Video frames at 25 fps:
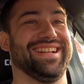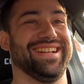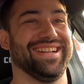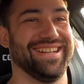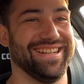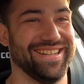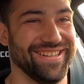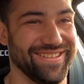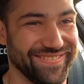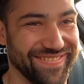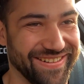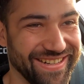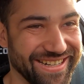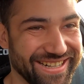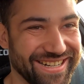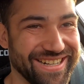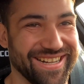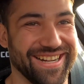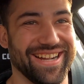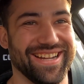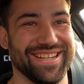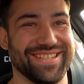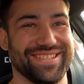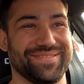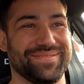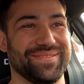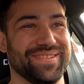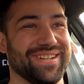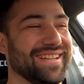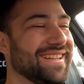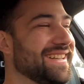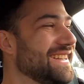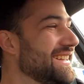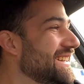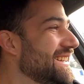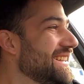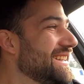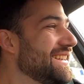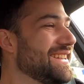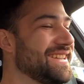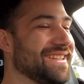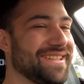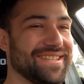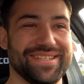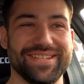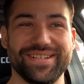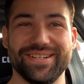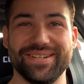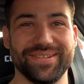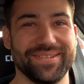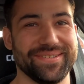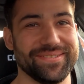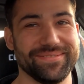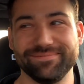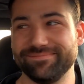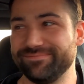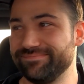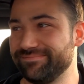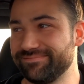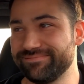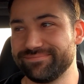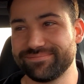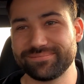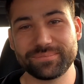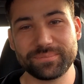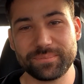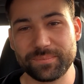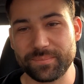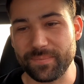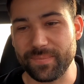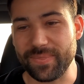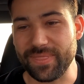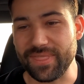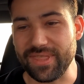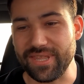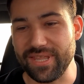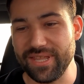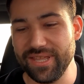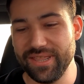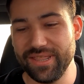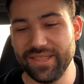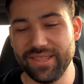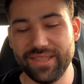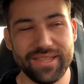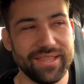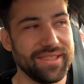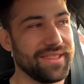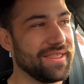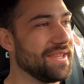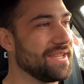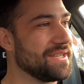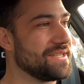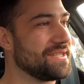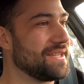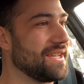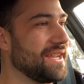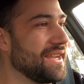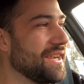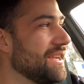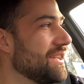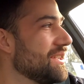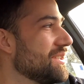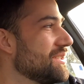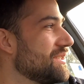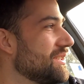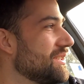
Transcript: Oh my gosh, dude, this thing